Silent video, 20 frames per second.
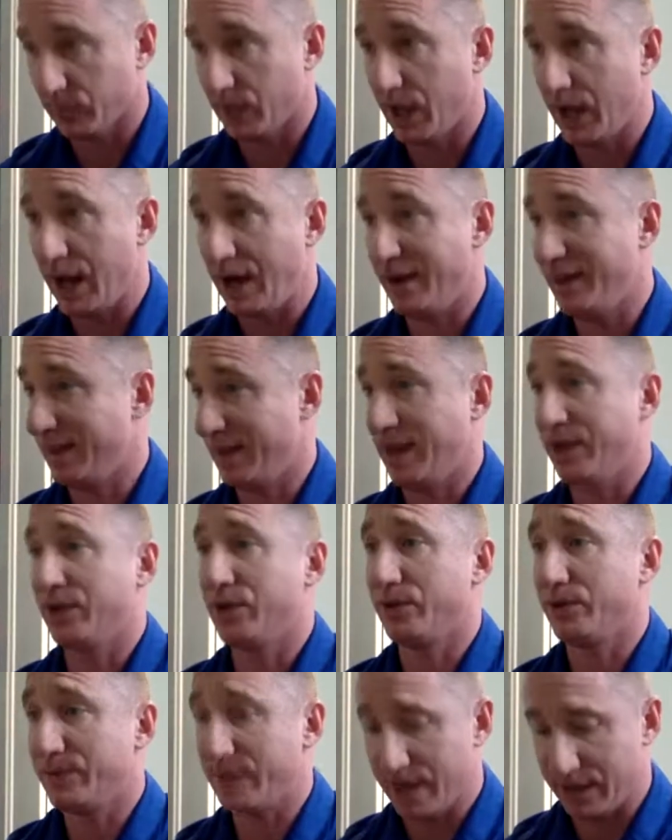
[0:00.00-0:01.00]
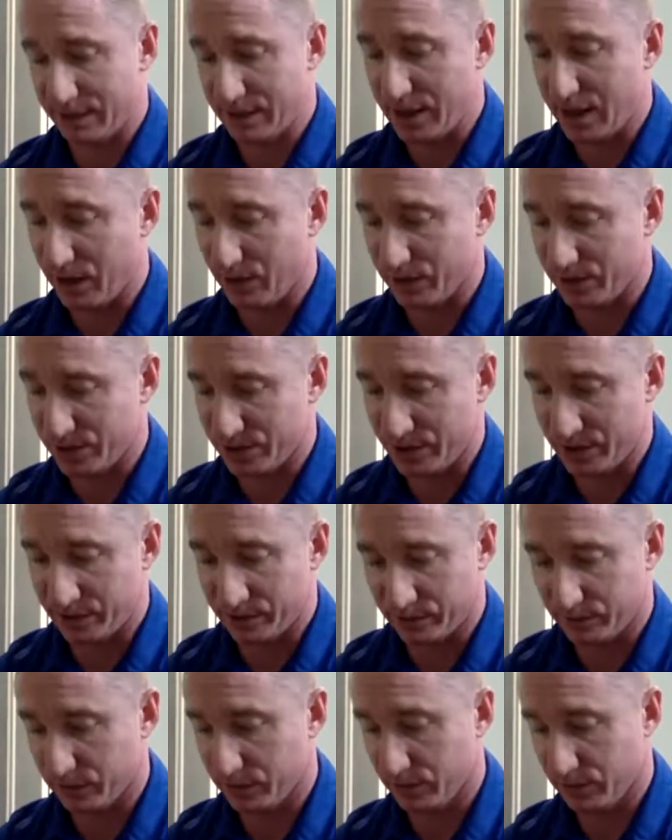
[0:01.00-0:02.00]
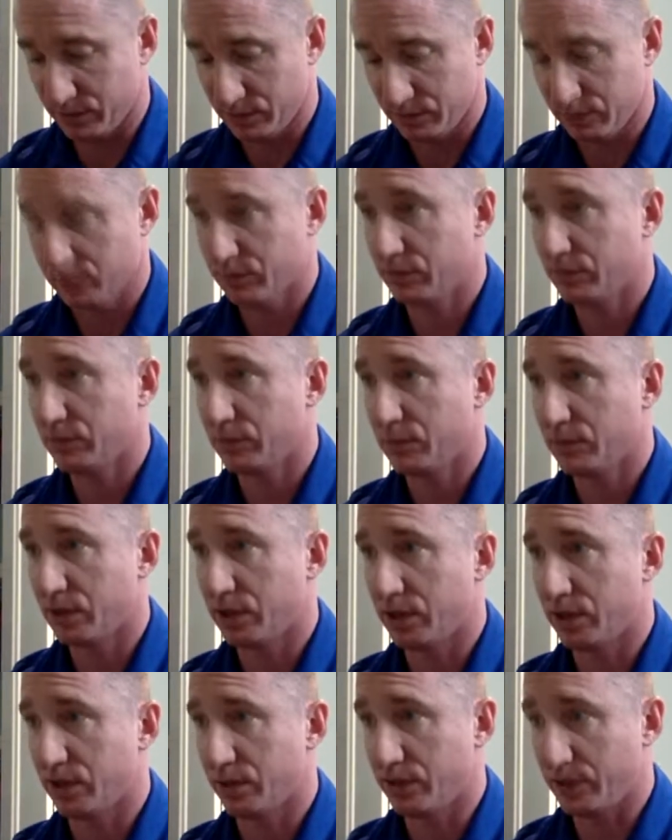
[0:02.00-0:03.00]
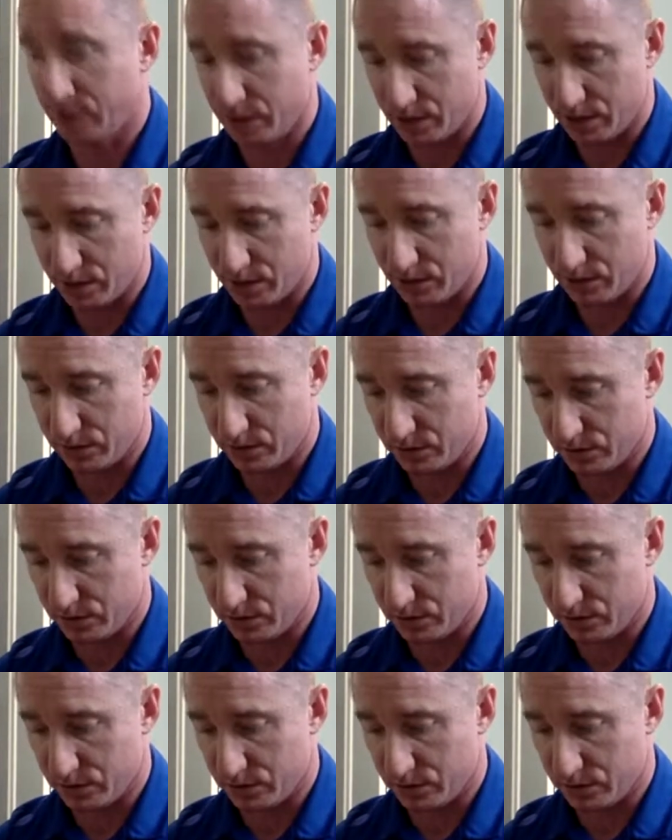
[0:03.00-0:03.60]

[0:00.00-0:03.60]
And thank you, technology. Here we go.